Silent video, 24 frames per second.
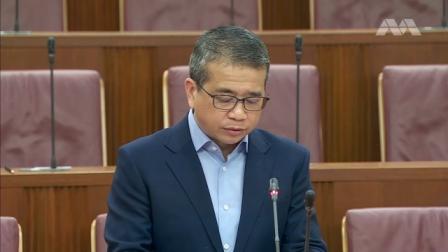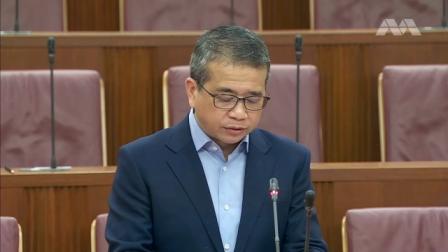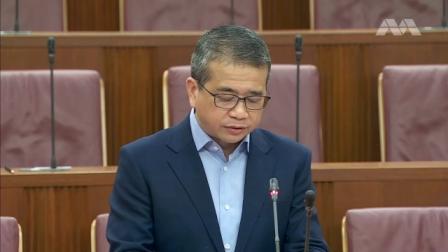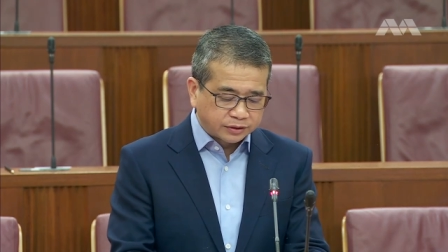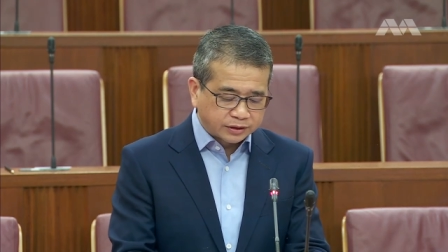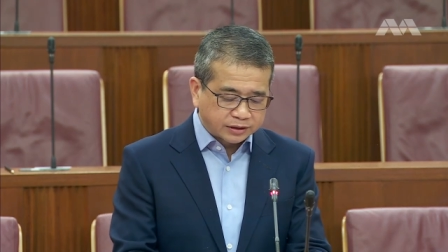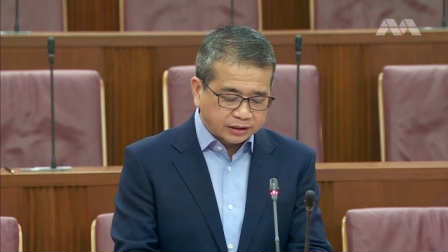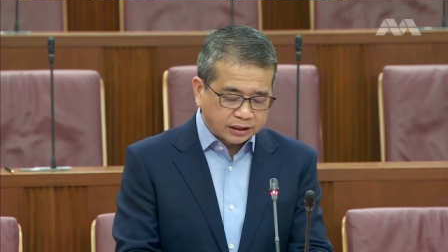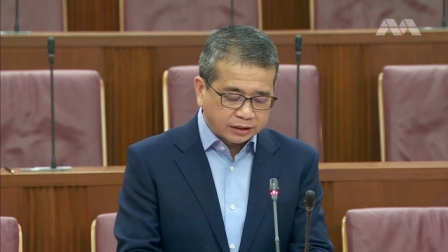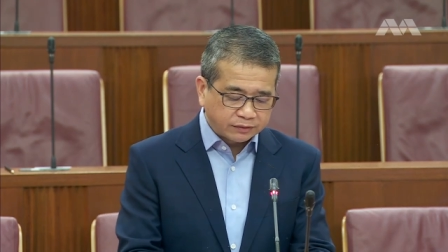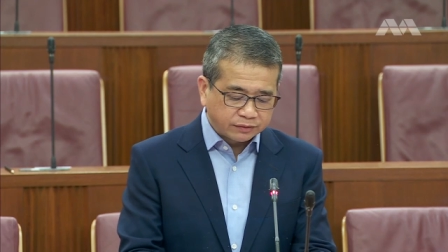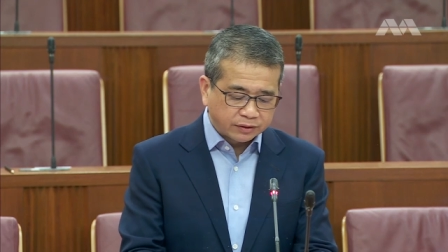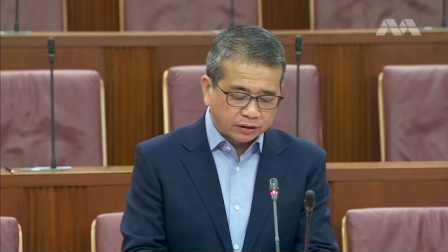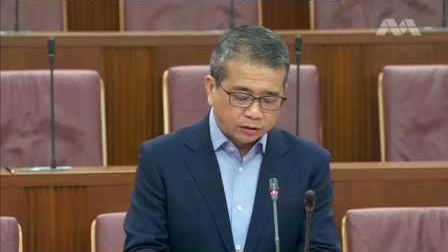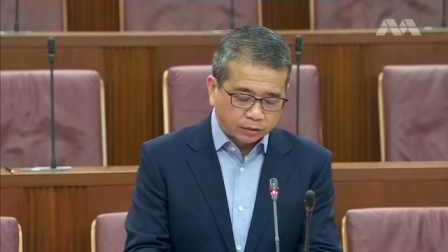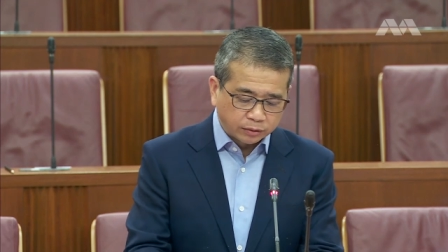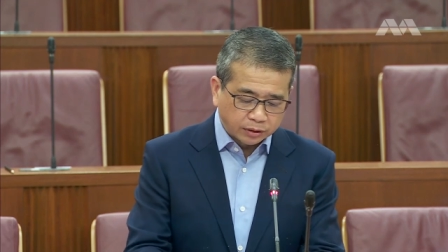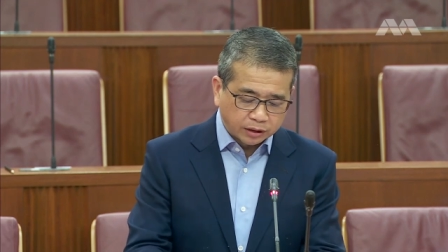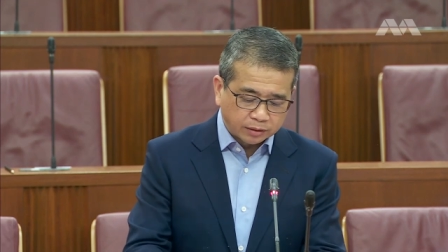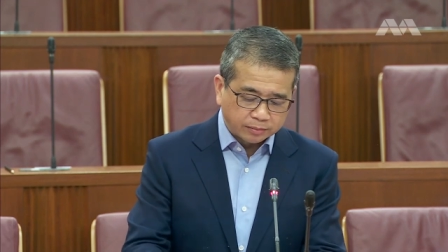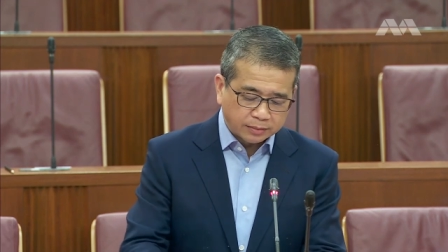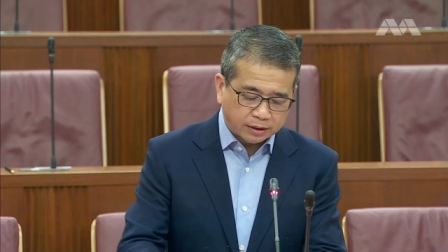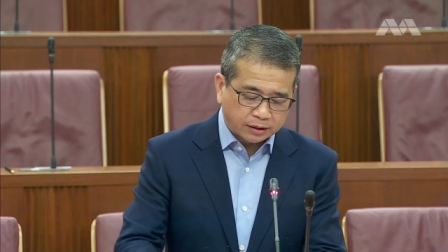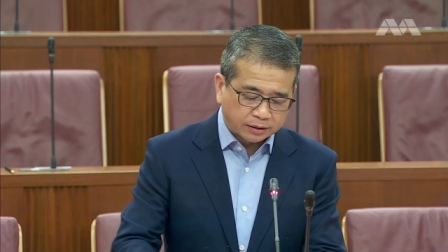will receive a
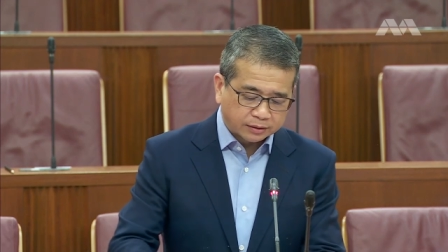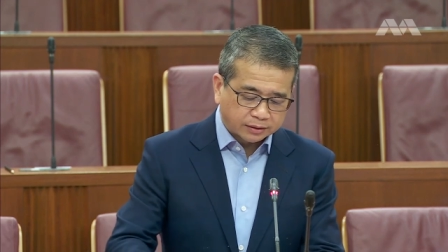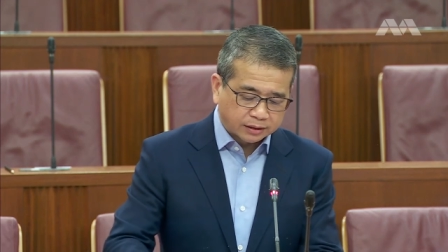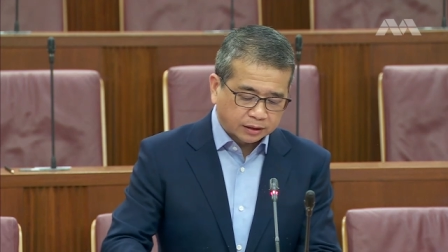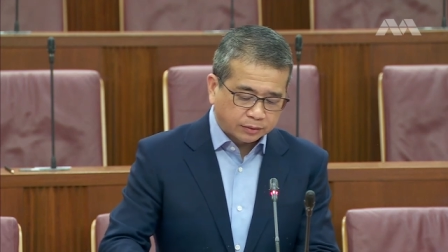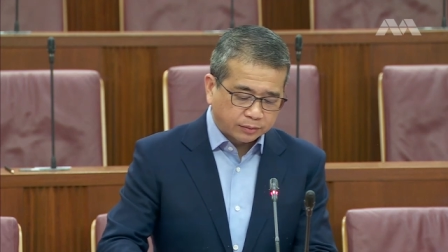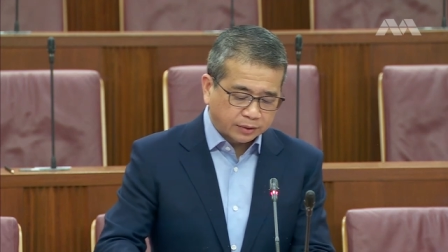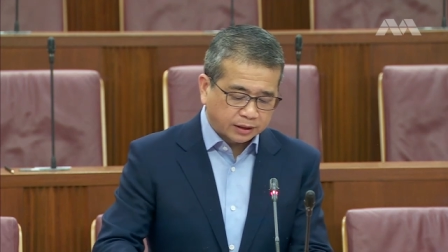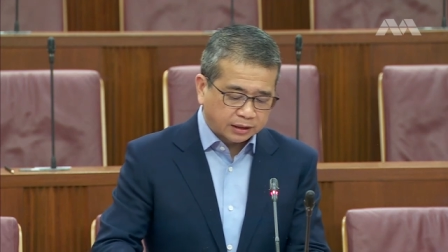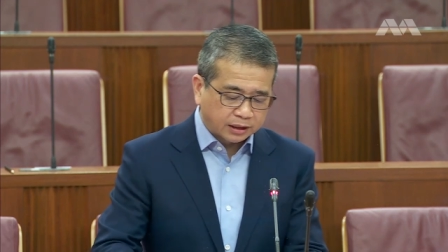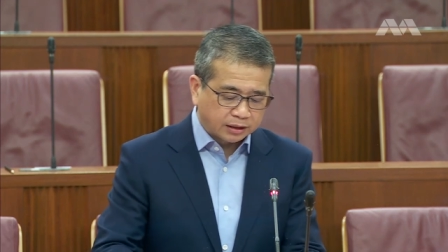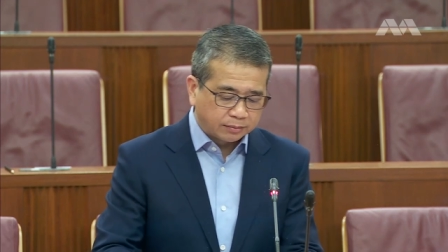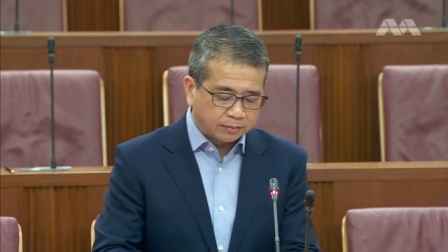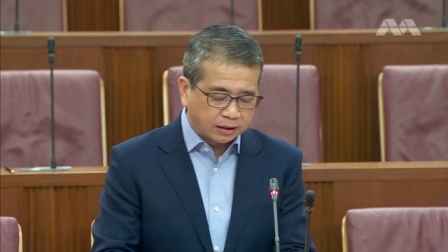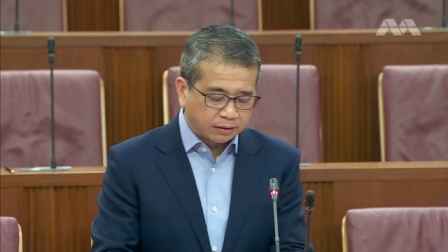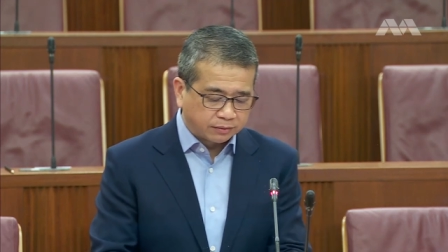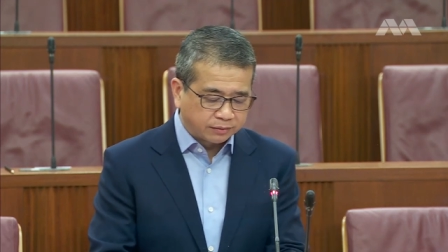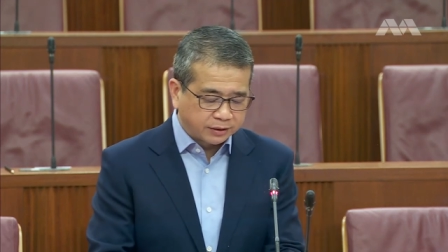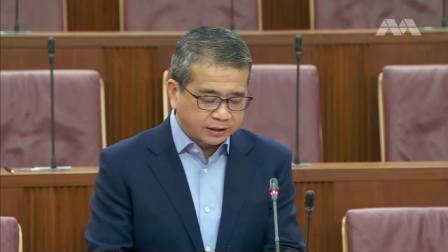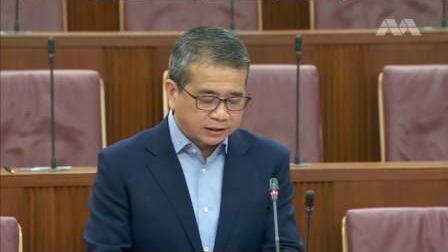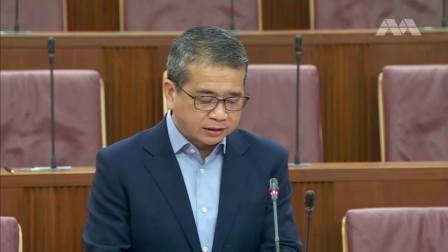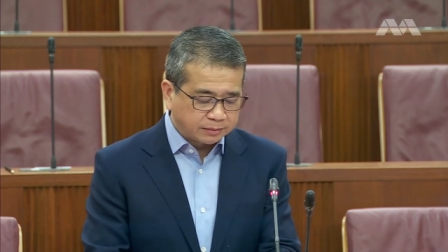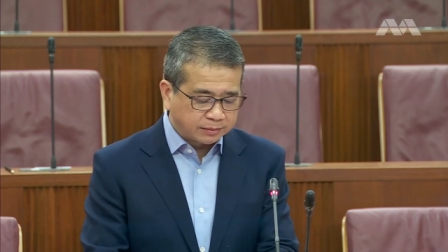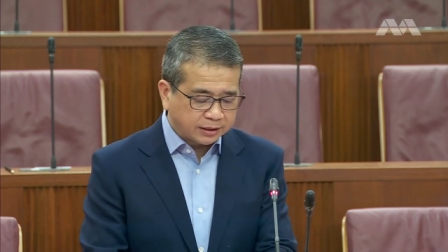lower amount than what he may
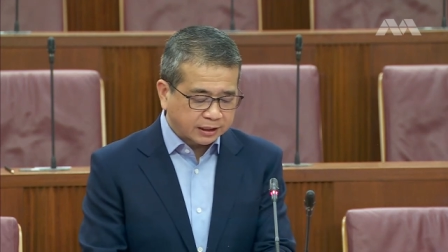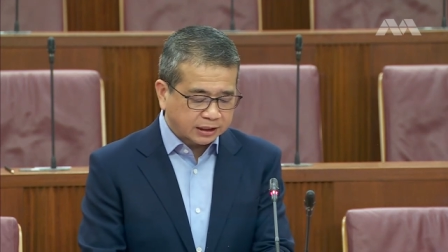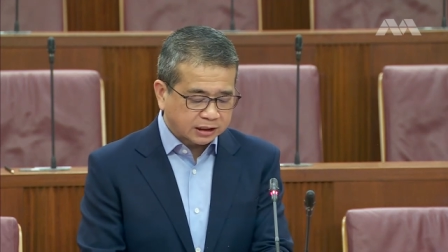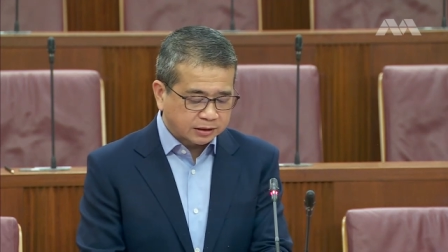reasonably